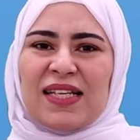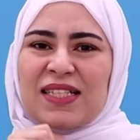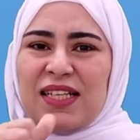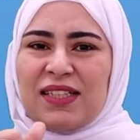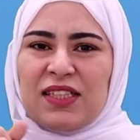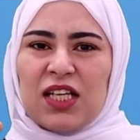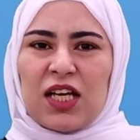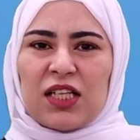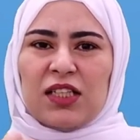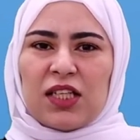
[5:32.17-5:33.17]
The
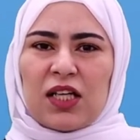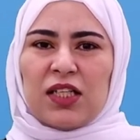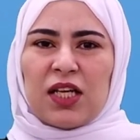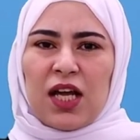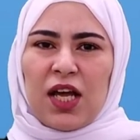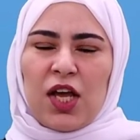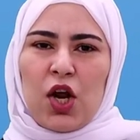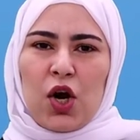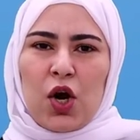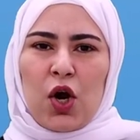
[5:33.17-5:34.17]
word yet here
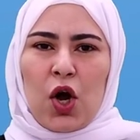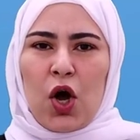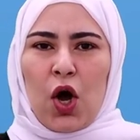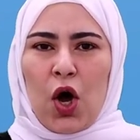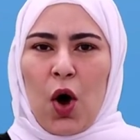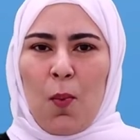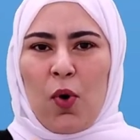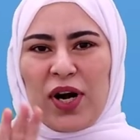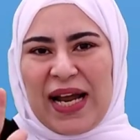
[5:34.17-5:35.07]
is also